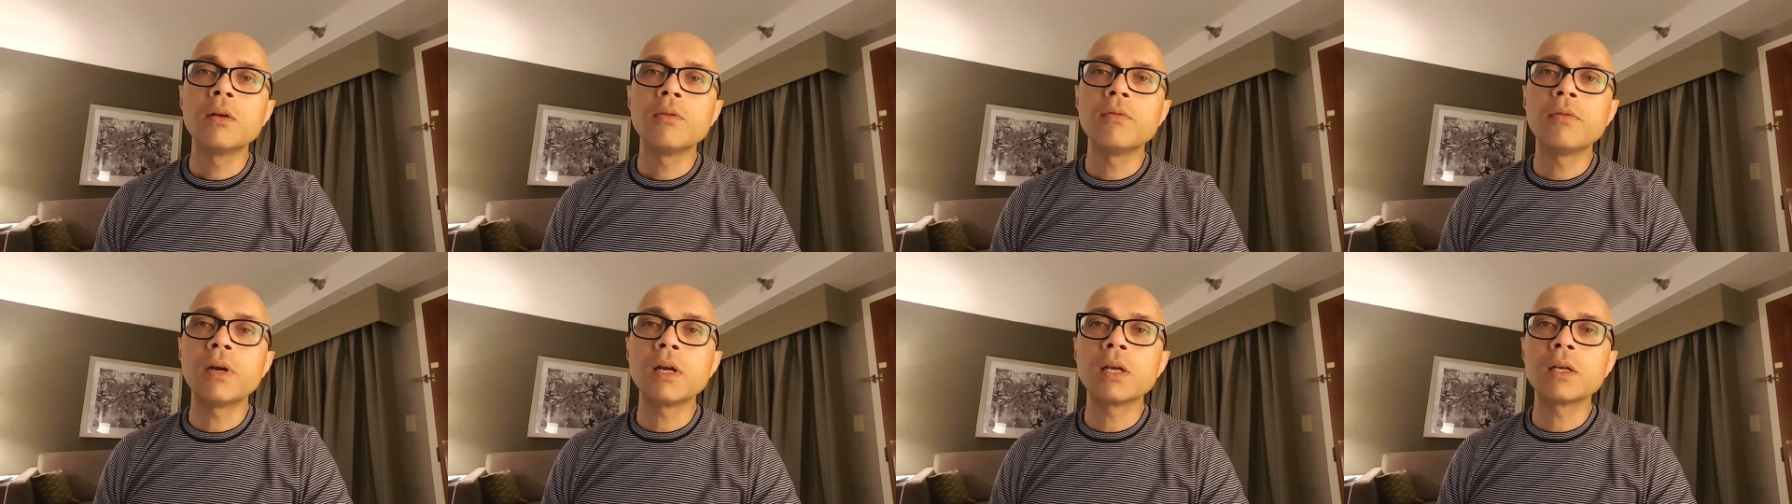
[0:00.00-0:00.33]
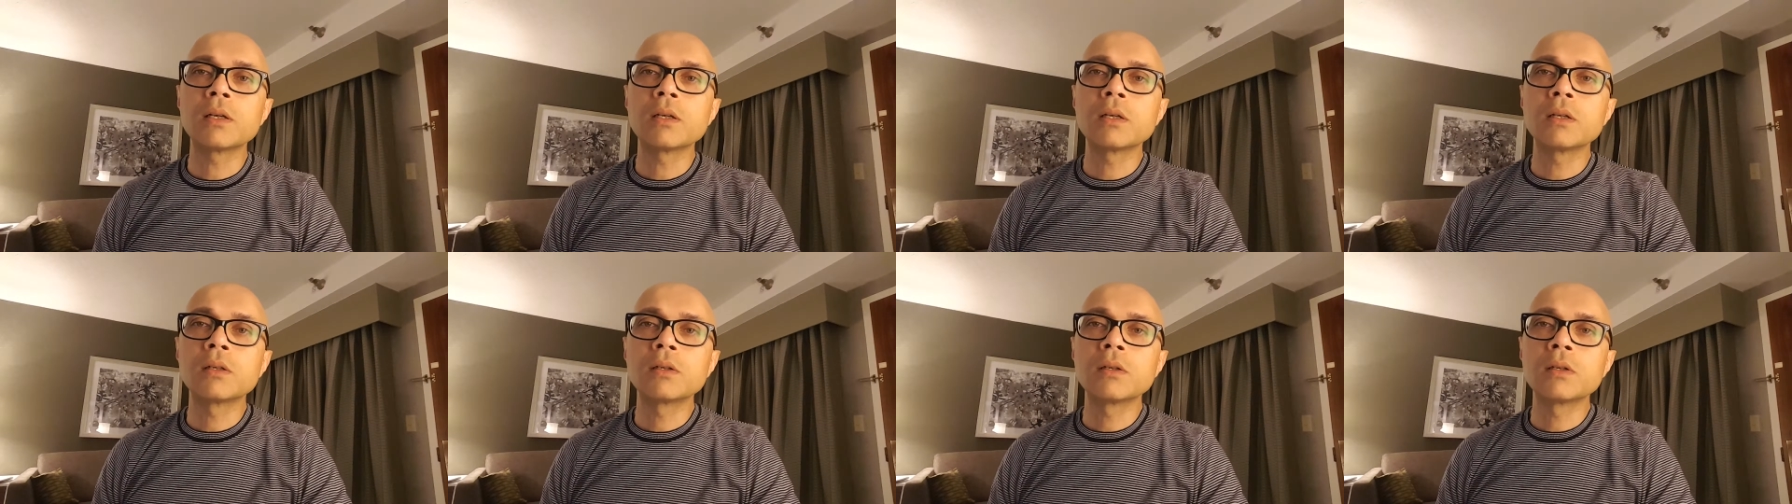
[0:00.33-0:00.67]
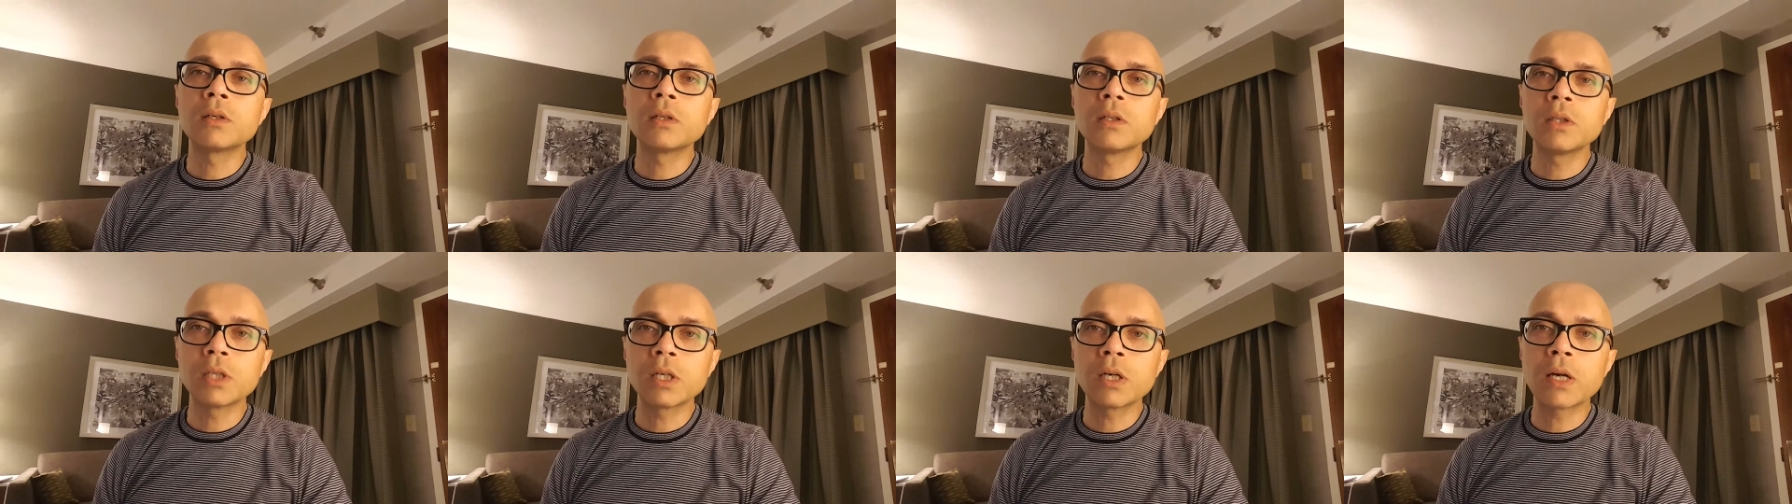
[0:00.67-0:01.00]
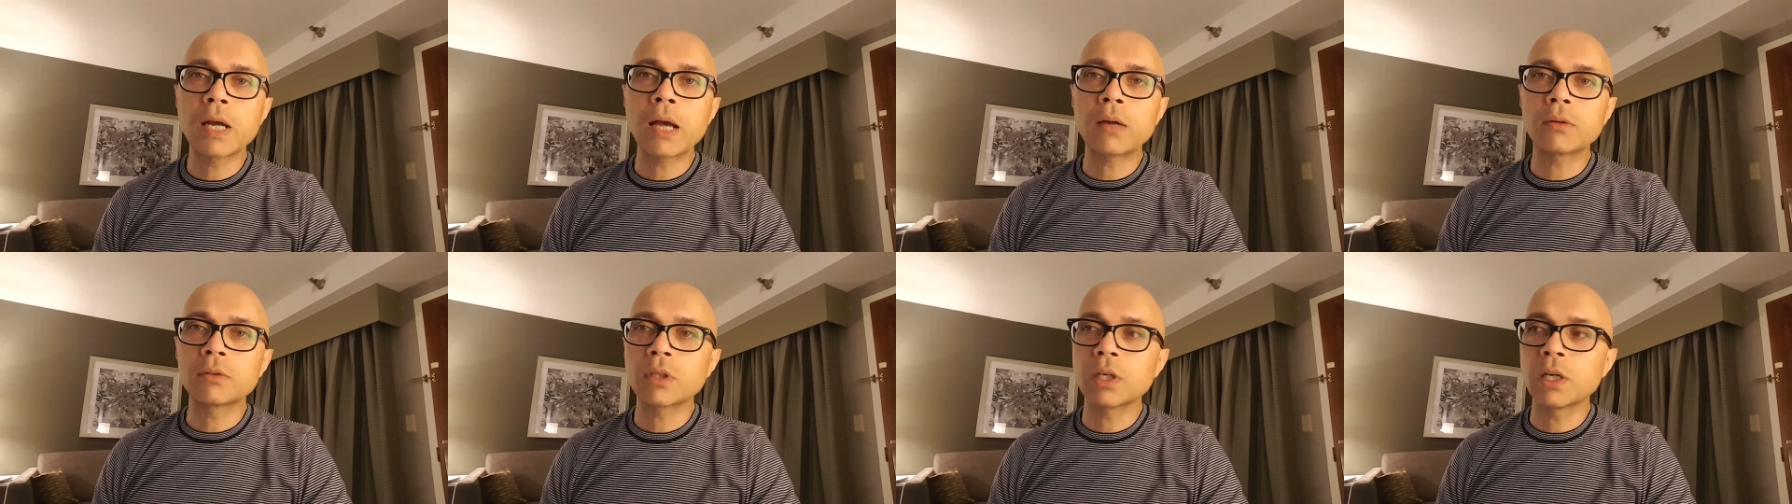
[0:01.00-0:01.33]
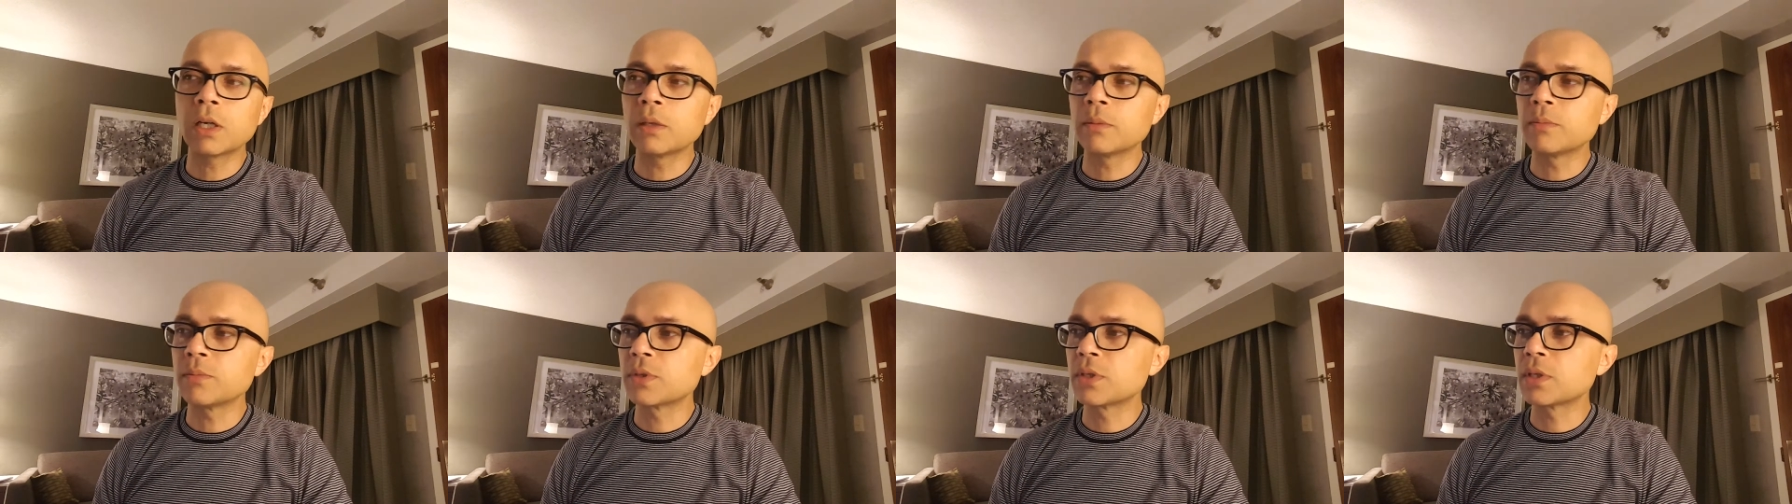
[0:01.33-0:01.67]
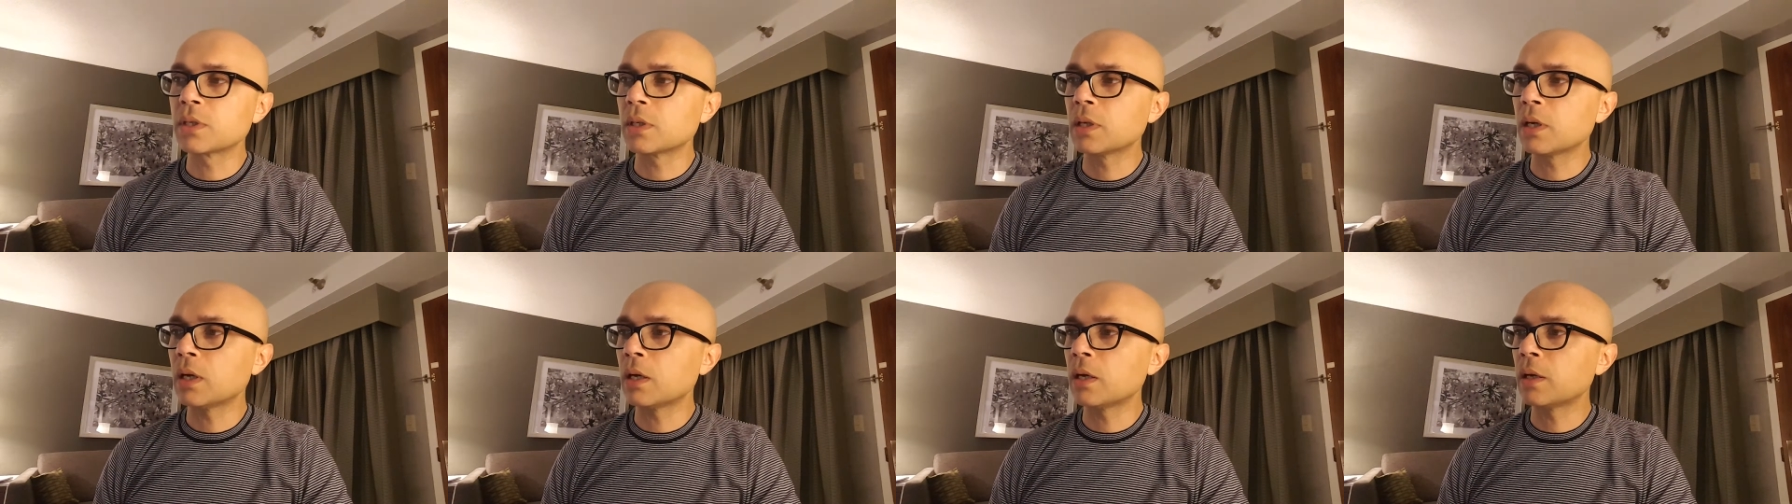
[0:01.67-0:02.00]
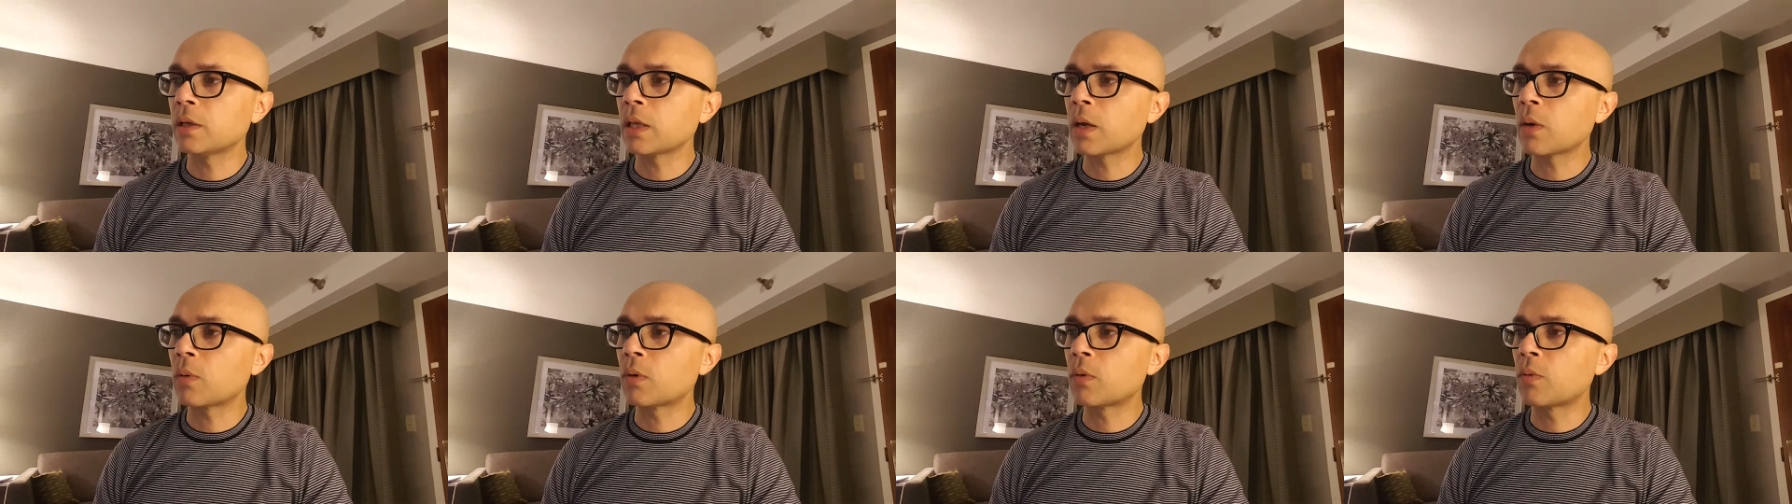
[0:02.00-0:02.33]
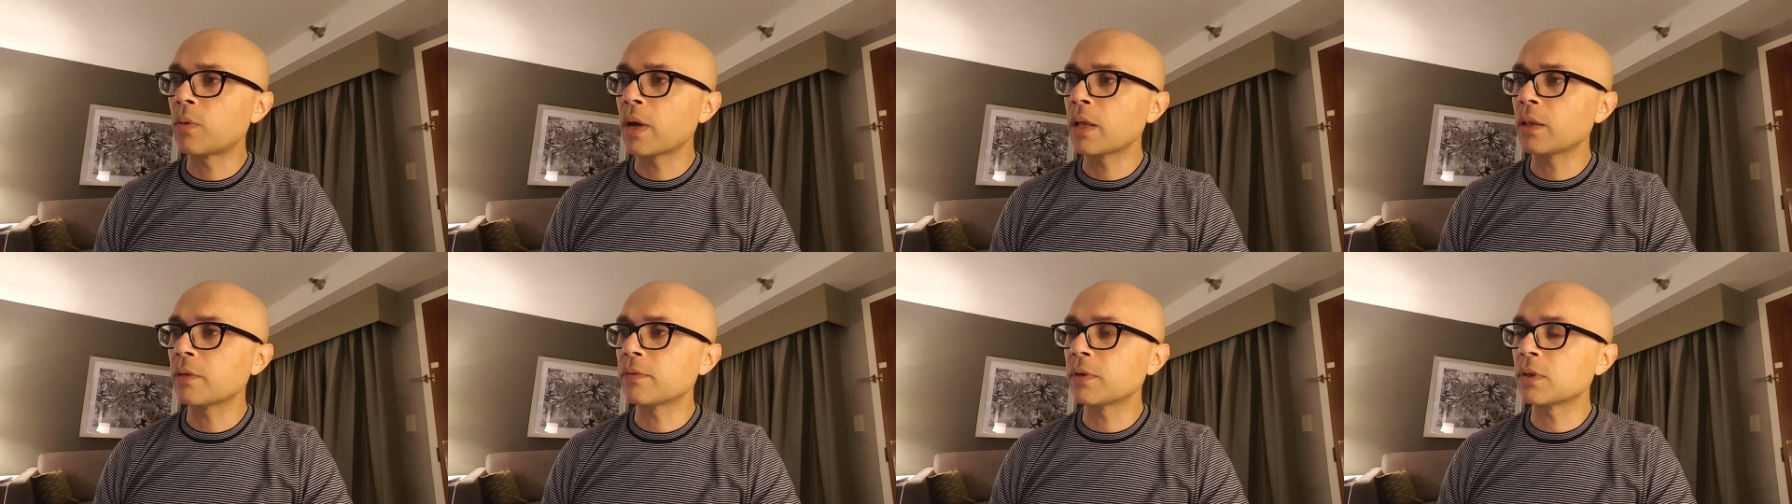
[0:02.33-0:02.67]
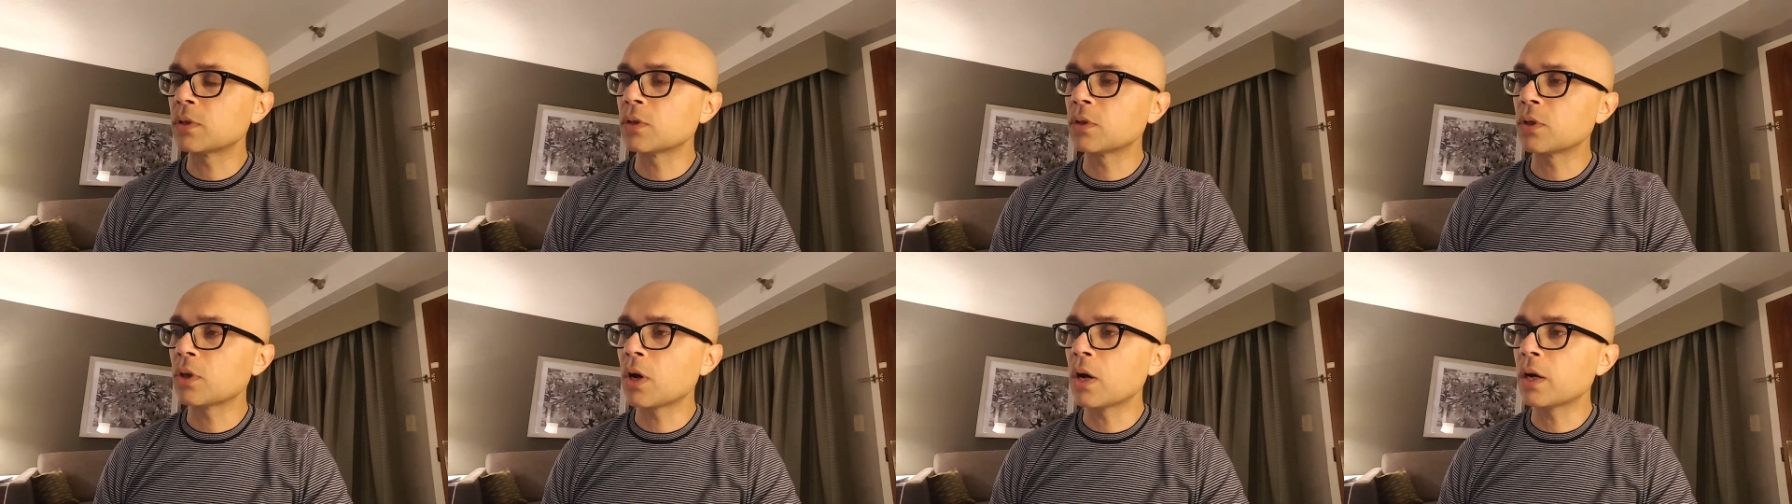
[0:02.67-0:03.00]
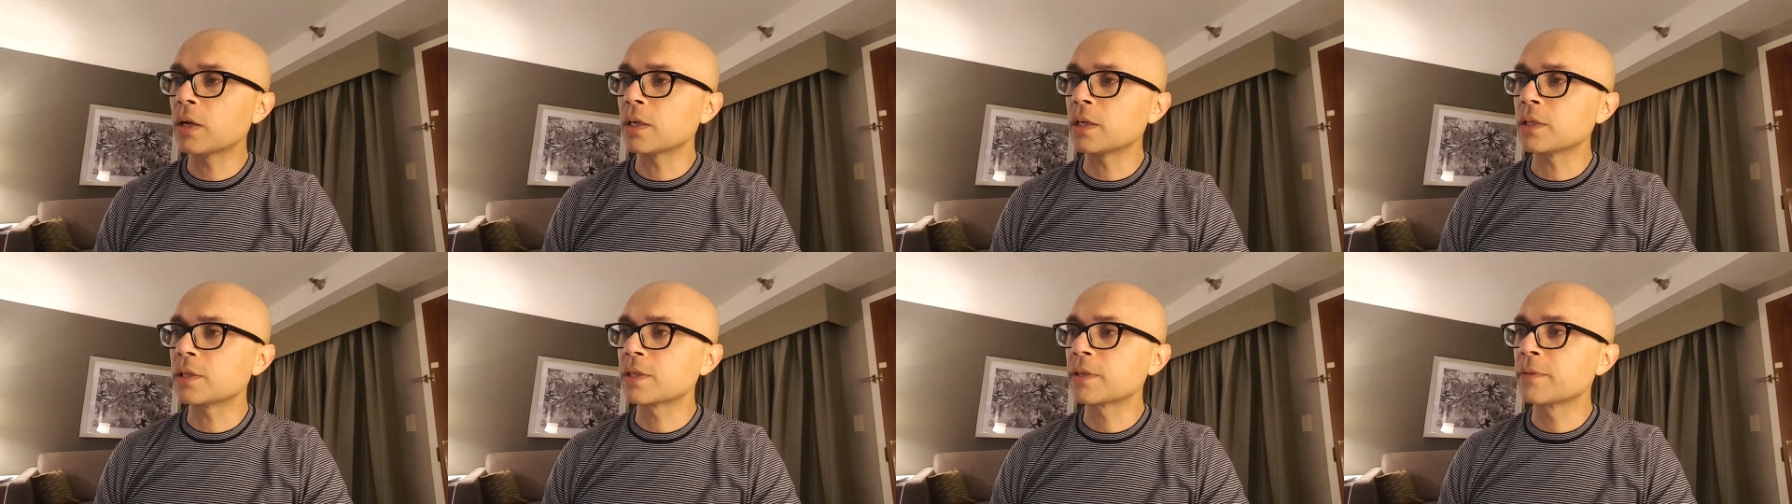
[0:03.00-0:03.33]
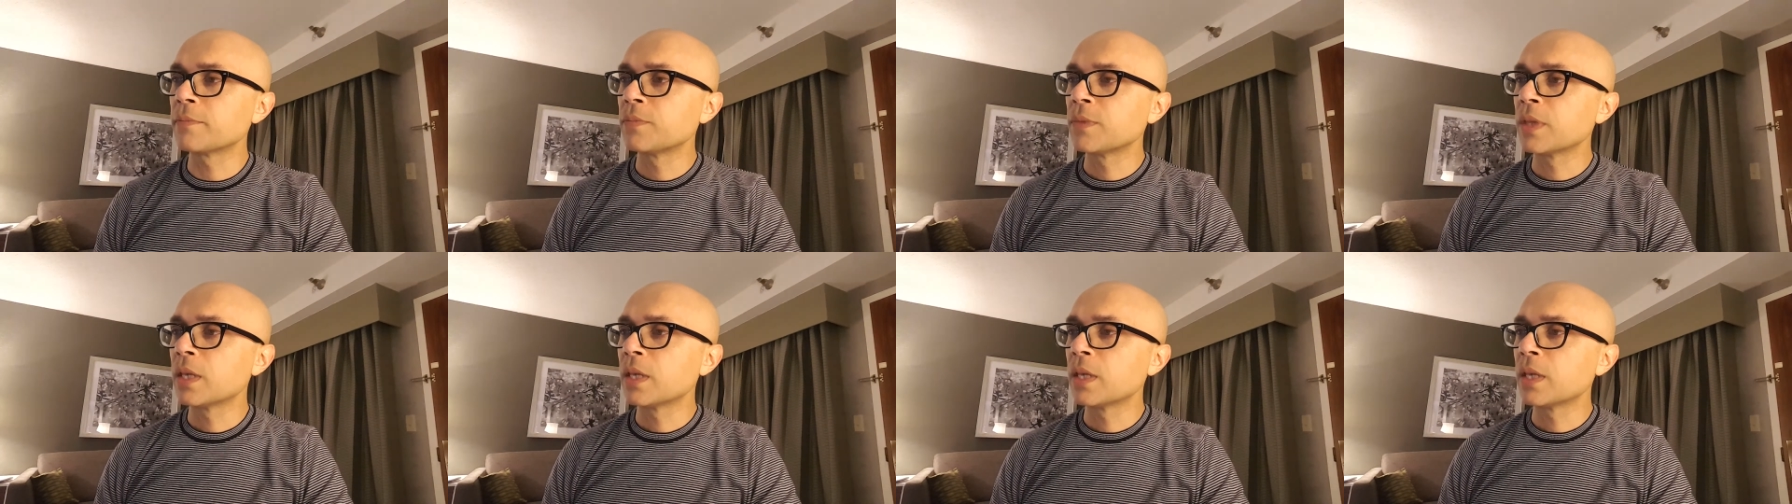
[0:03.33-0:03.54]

very clear outcomes that were relevant to the audience.